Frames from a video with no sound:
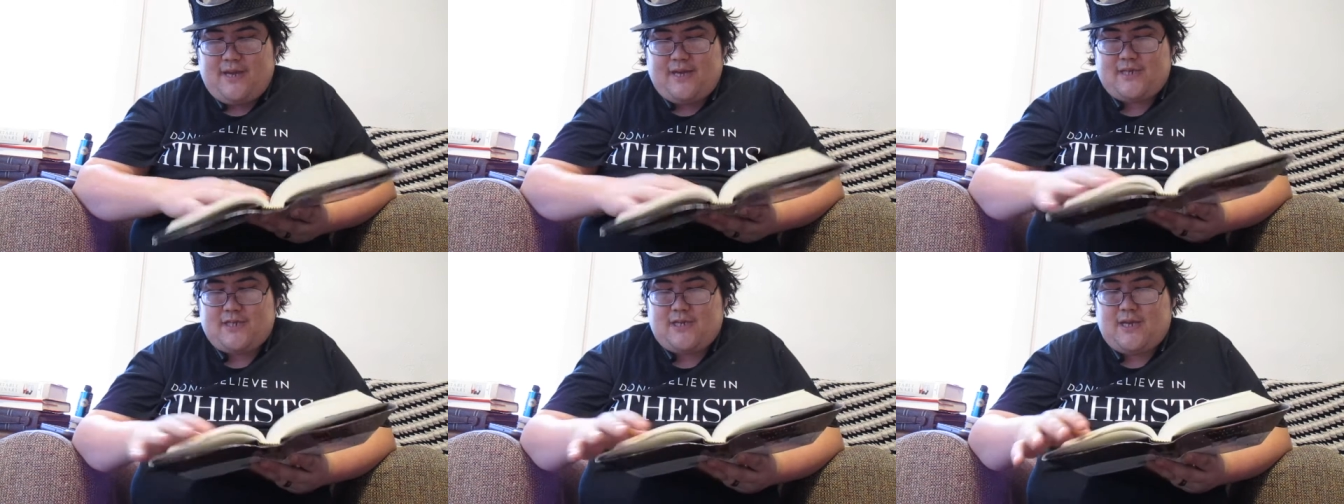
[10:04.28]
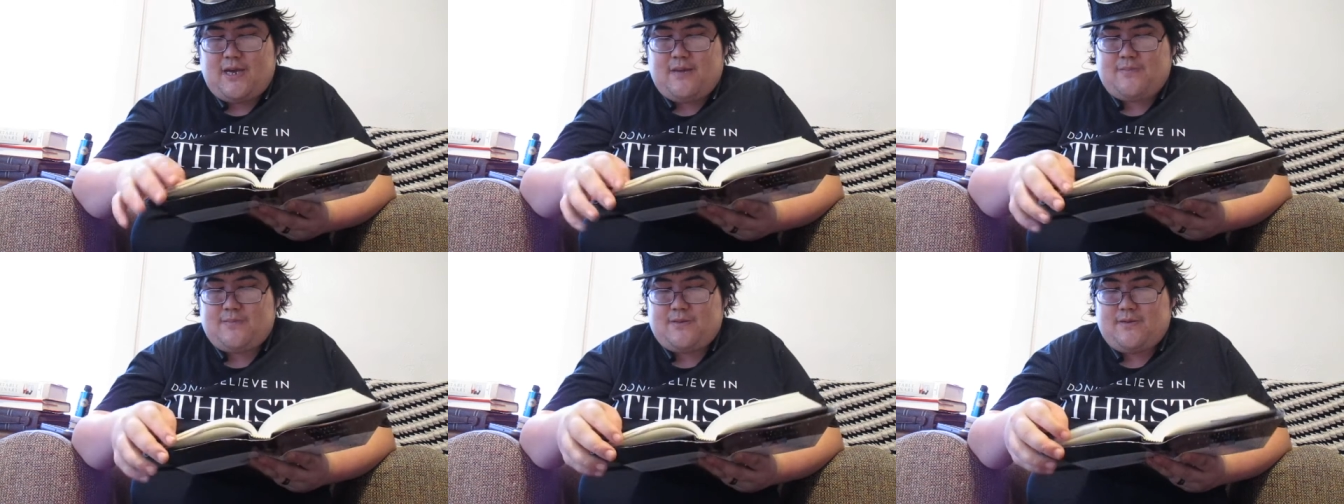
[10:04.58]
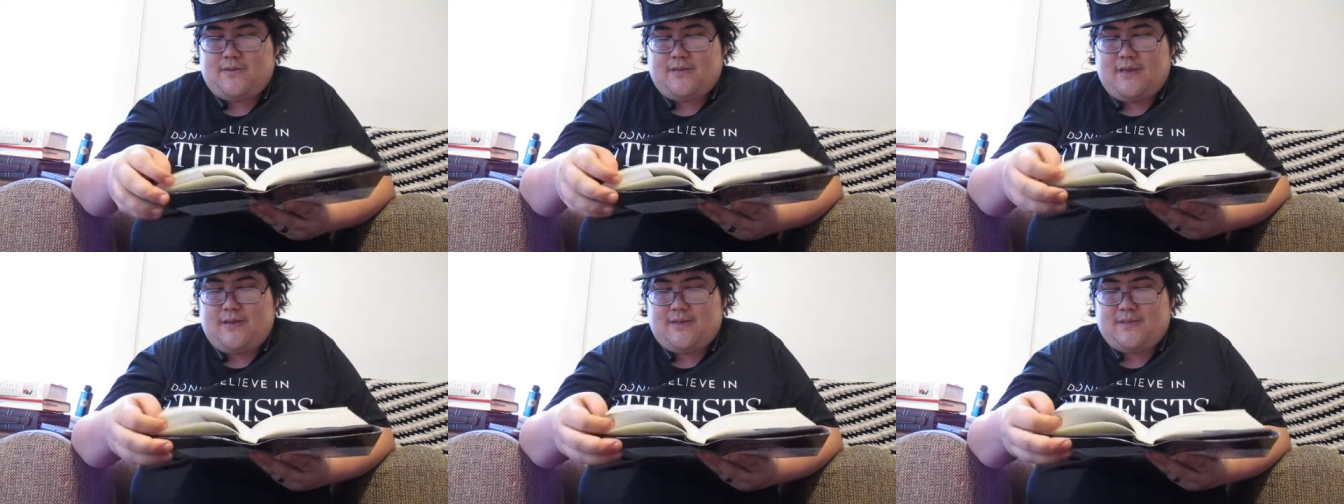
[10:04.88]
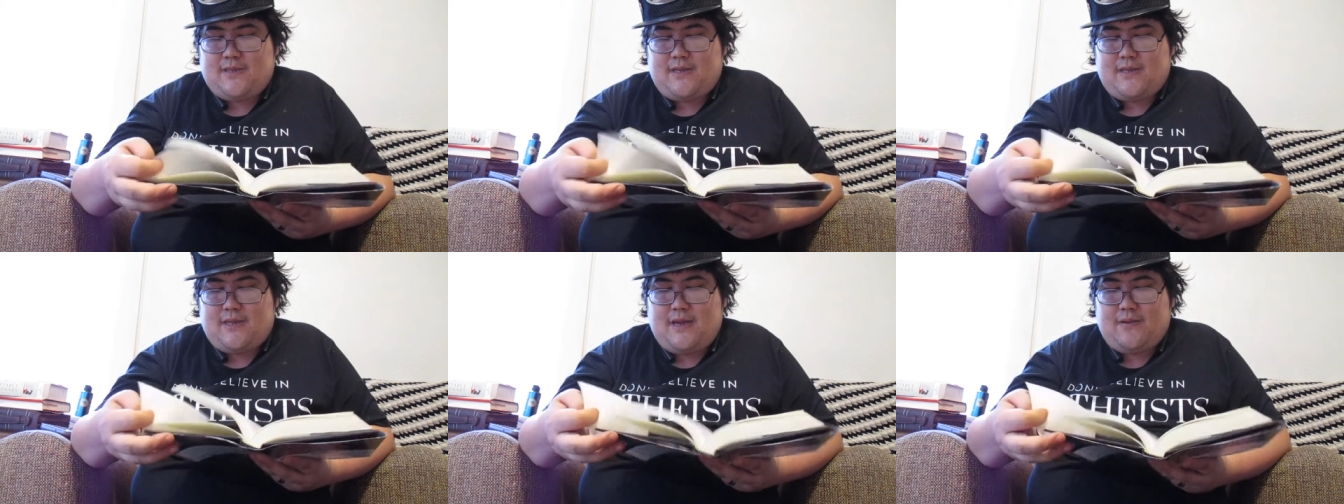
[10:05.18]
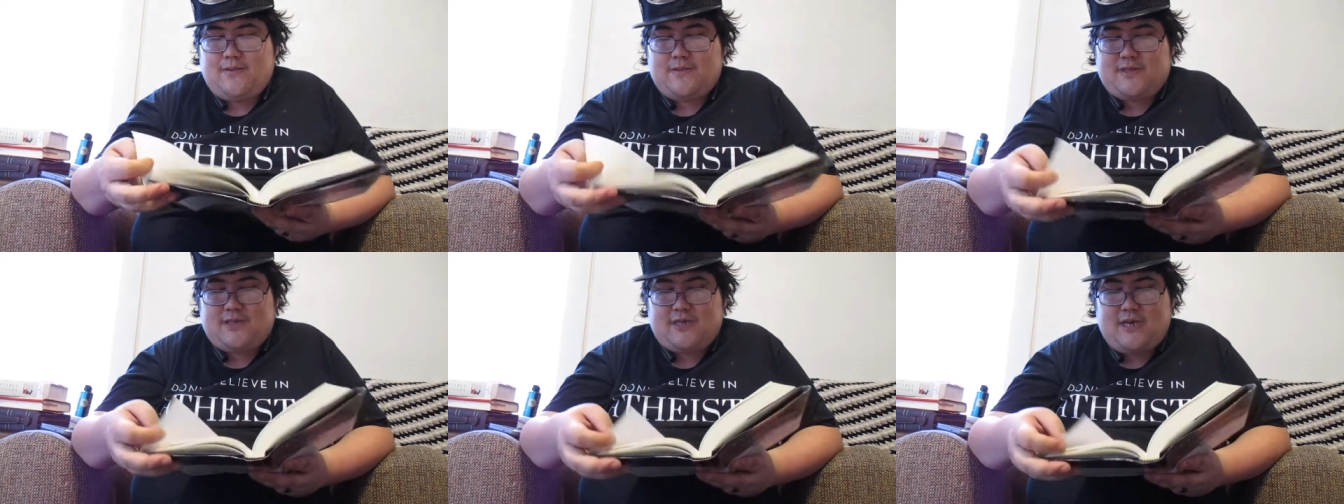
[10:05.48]
chapter.
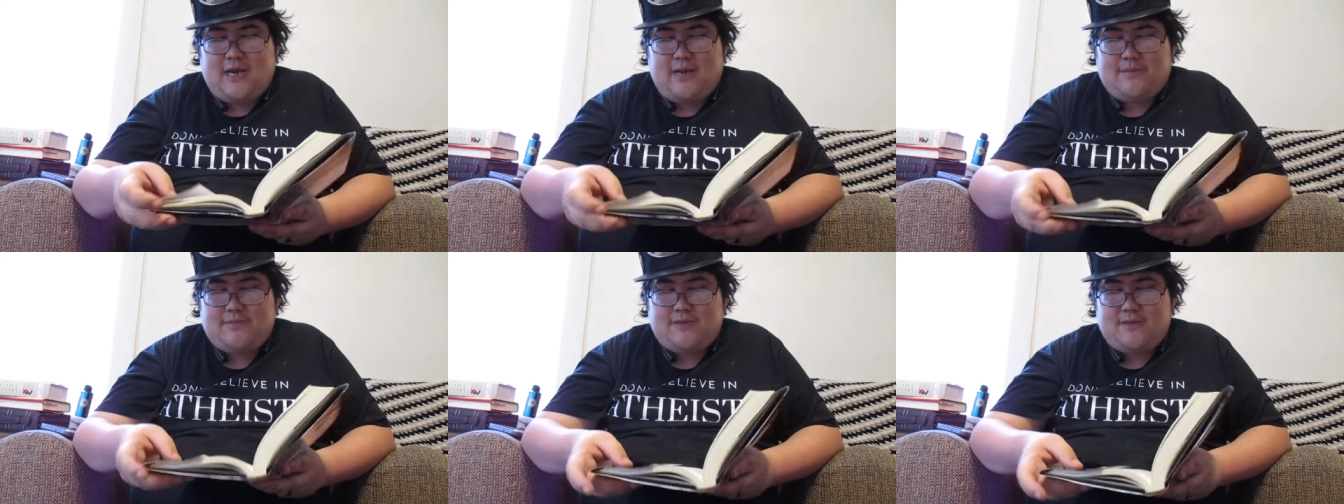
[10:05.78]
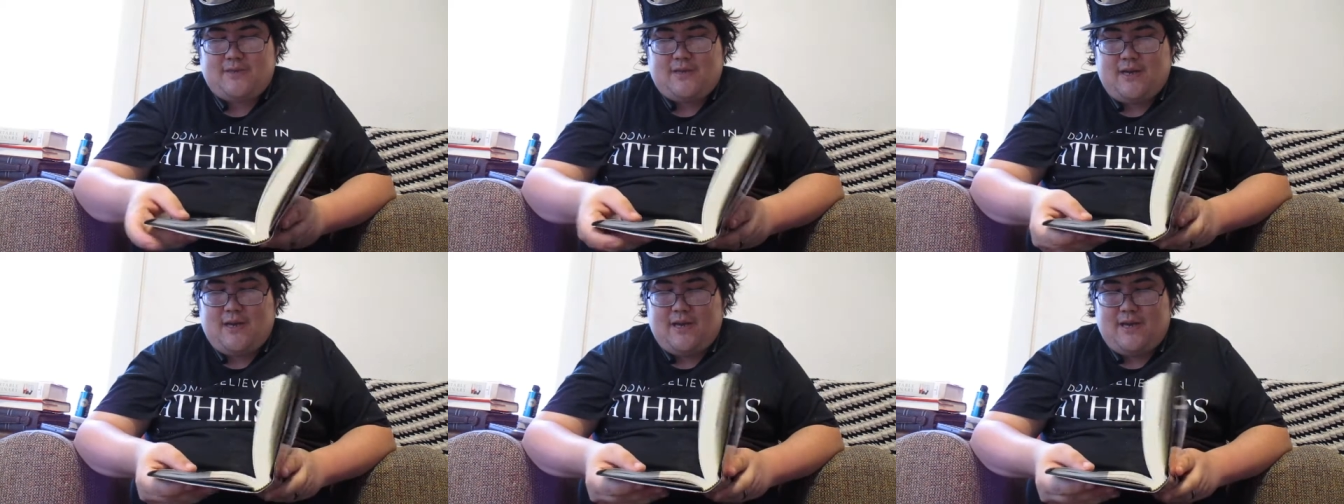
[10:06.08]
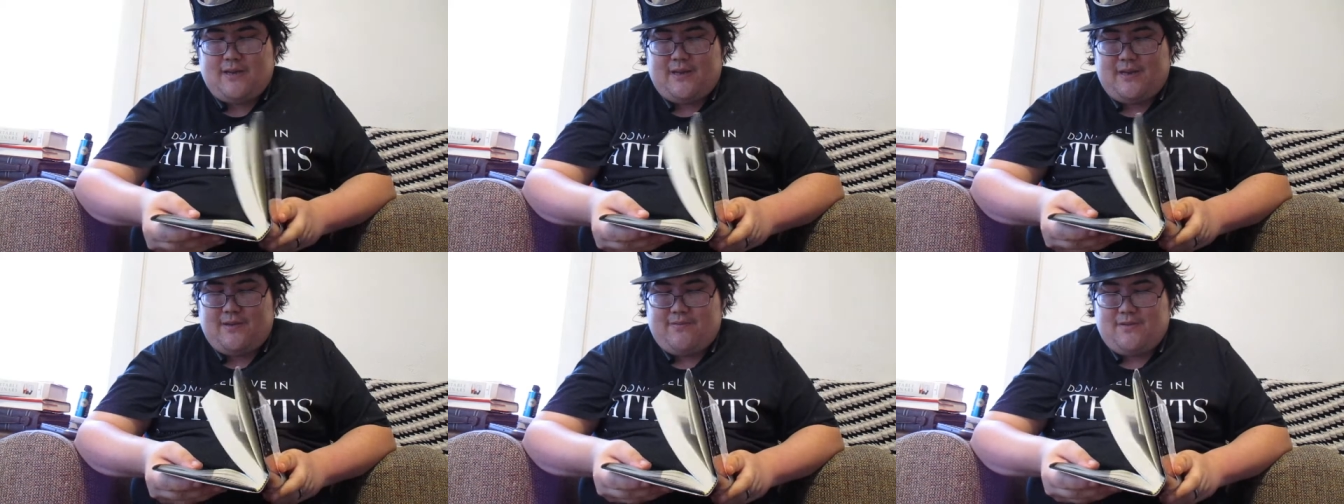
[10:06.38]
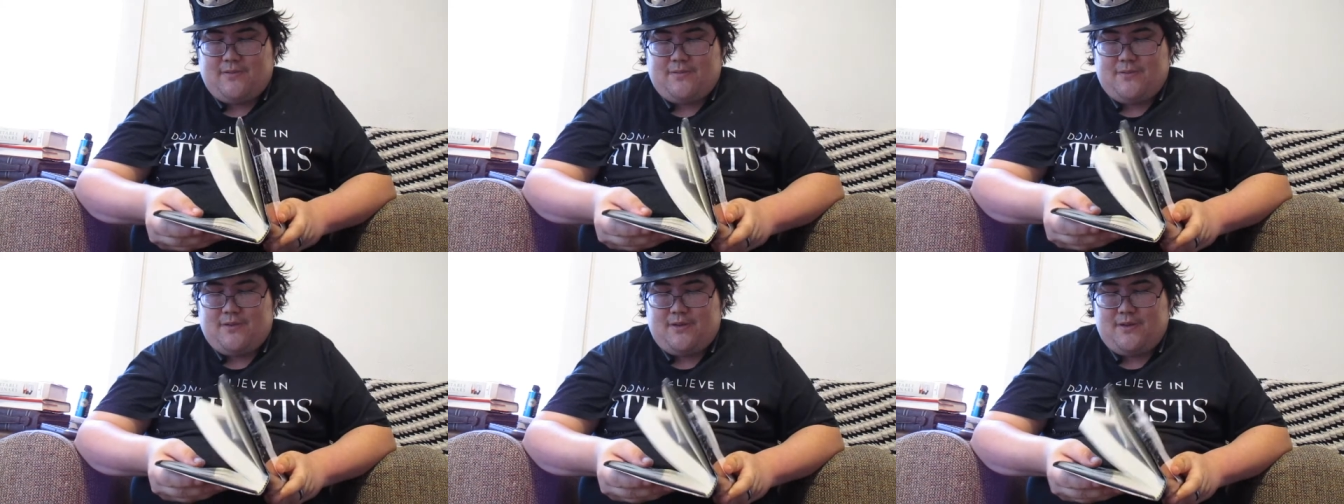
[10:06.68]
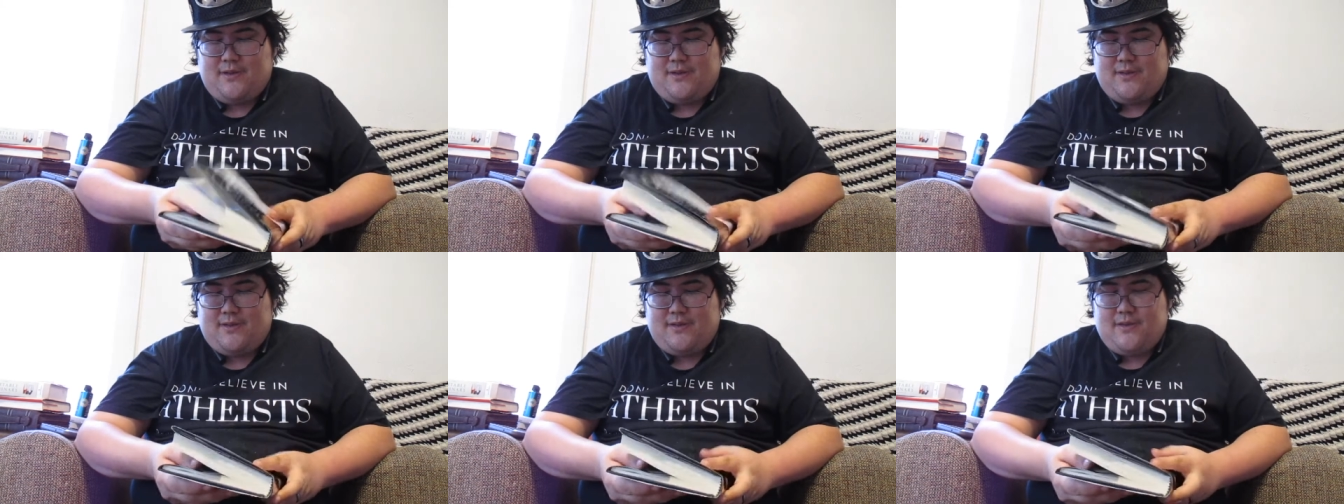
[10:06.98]
That was chapter 9,
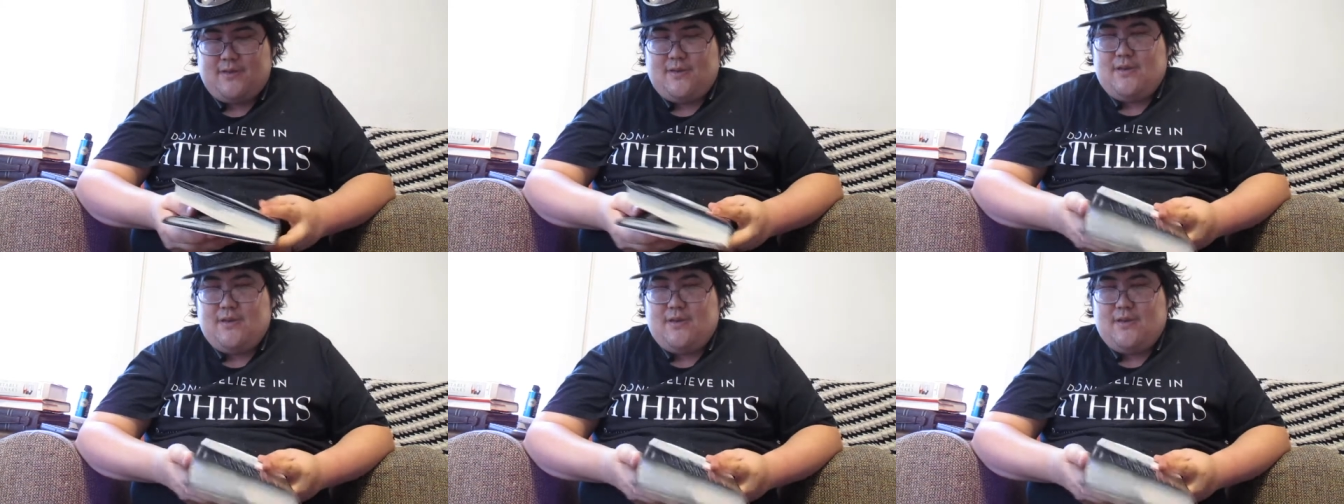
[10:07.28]
everyone.